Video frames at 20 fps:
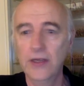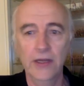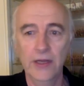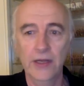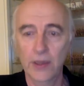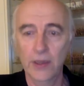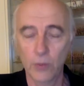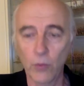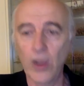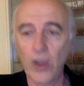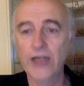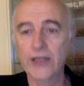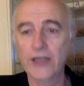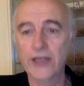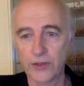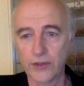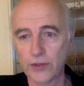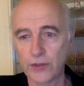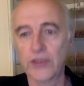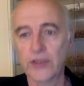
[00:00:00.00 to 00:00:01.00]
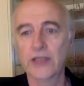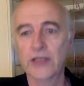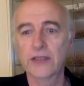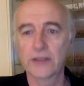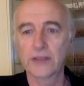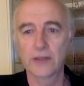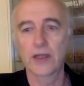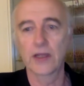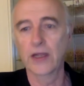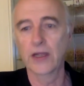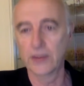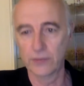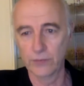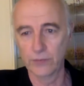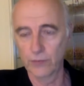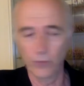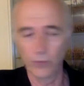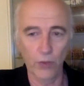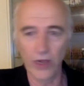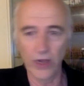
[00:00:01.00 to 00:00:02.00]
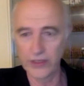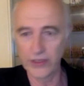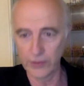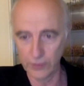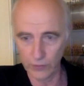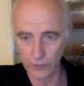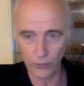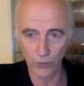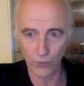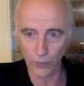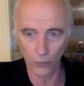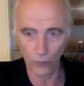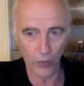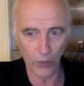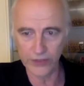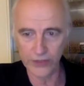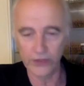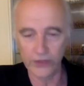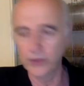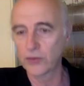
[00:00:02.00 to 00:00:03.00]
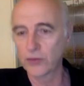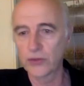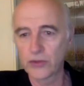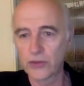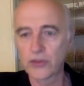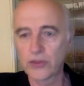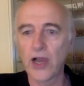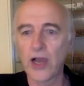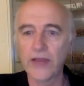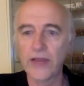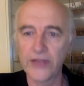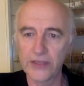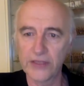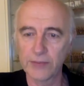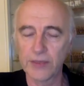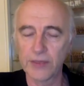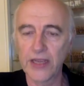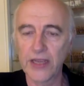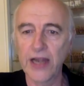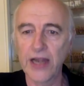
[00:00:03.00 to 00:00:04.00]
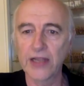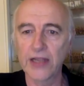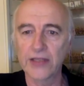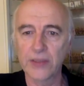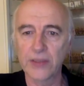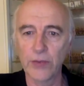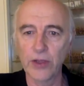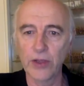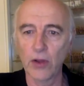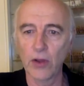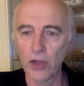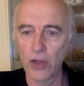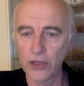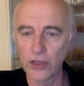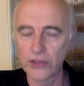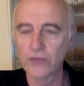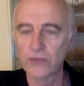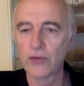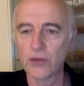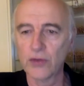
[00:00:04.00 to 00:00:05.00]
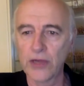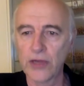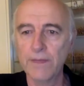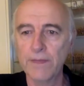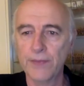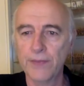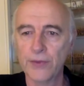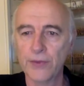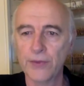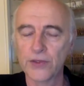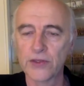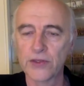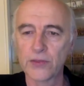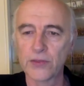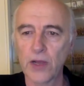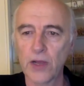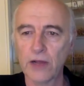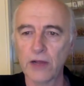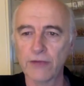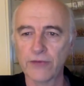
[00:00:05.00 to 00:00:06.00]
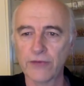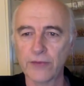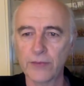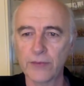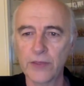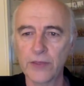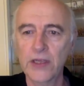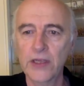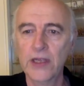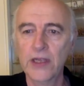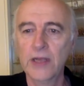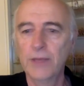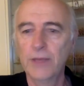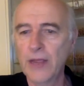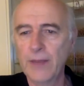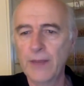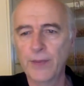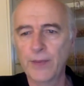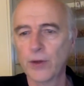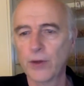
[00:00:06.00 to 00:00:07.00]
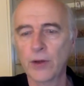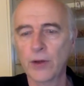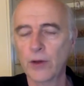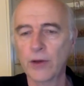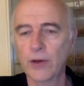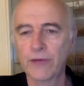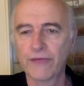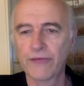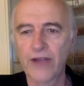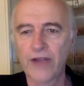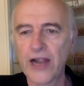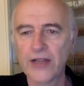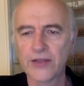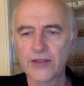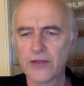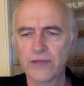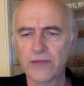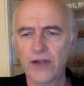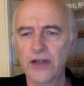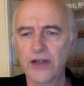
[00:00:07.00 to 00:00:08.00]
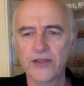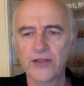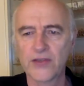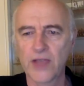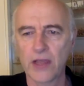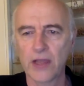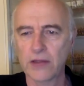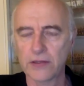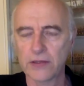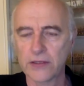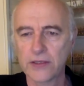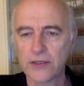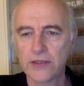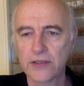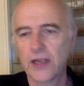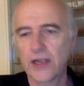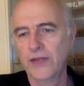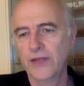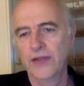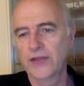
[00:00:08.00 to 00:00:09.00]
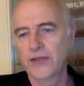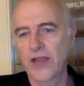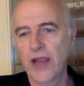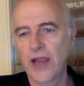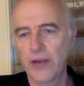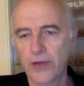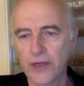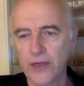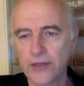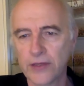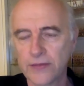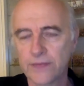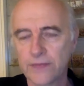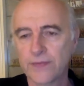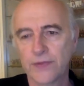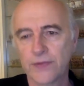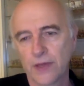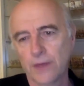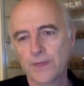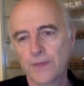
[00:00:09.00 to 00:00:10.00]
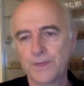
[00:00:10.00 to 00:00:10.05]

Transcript: why did you do this, and why did you try this mechanic. So we got lots of good input as well from people who are friends and very skilled in this area. So